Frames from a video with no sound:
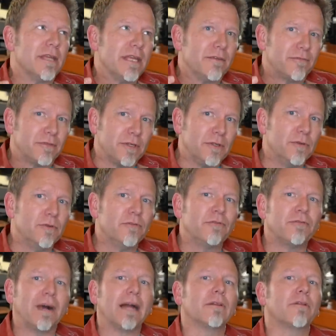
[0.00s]
If you
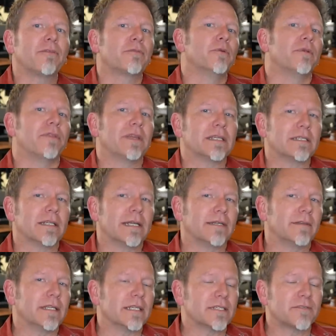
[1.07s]
follow through things
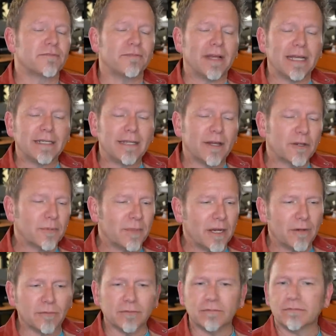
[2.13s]
like this, find out
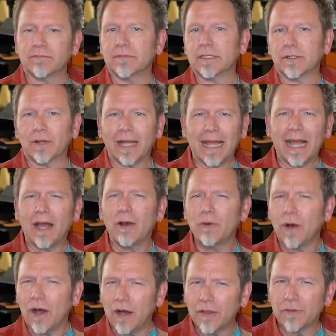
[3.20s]
about, you know,
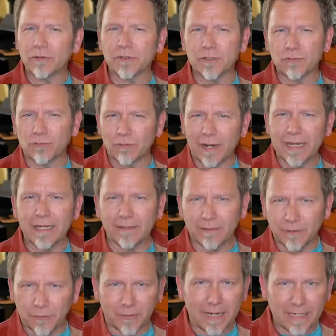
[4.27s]
how others
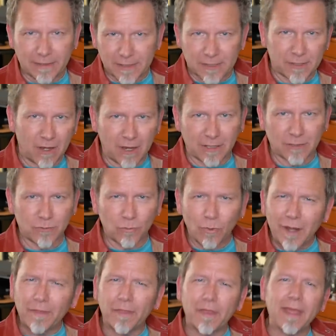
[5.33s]
write great songs,
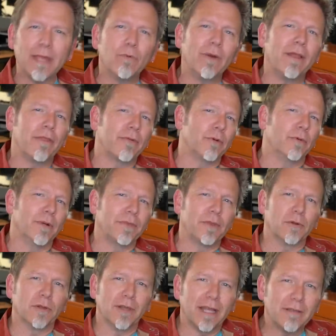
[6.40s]
what they went through, what
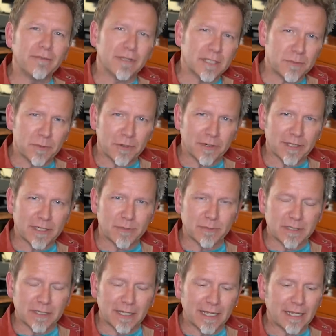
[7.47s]
their life experience
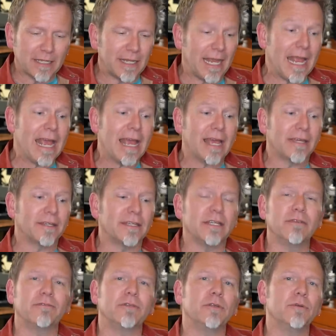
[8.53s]
was like. And
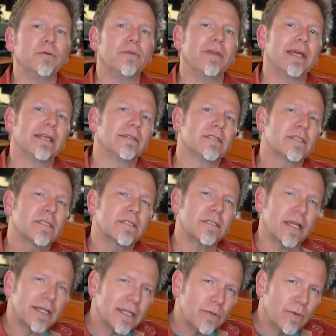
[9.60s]
if you then
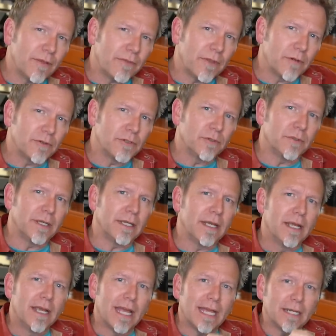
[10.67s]
study what they're doing
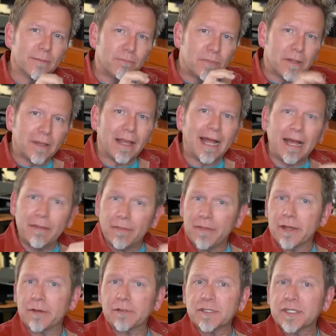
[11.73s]
and apply
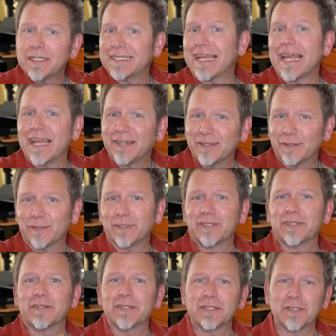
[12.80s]
their standards
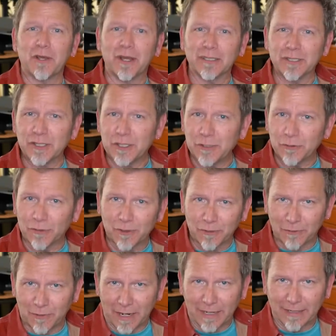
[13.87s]
to the songs
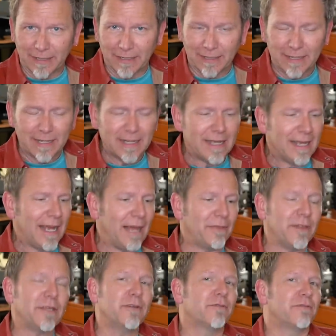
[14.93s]
you're writing, I
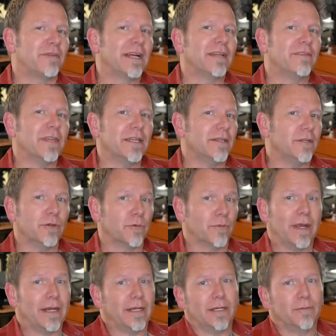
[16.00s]
think you'll find that your
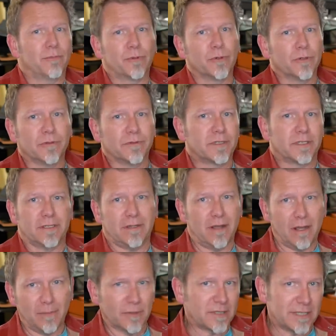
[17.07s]
writing improves
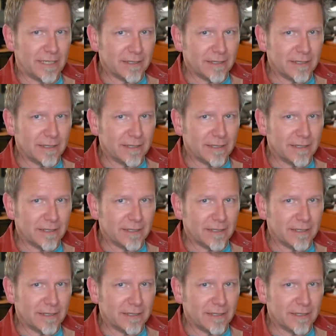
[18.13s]
almost